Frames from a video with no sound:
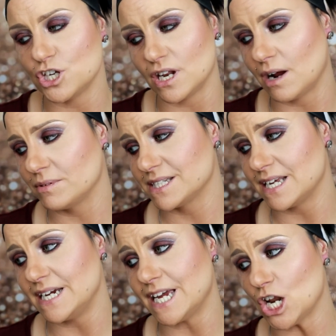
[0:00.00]
and I was
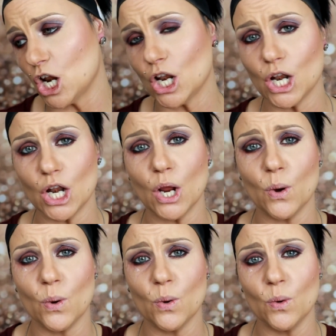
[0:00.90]
like,
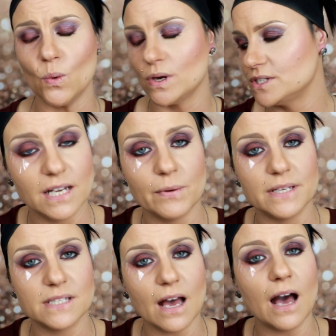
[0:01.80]
no.
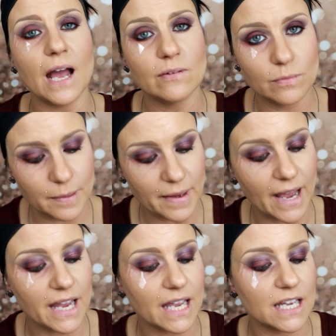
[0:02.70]
Anyways, I will be
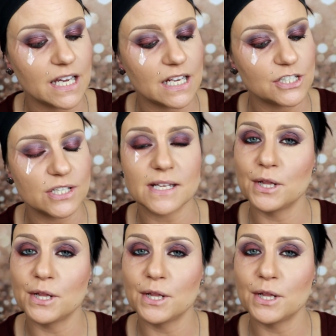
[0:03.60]
back in just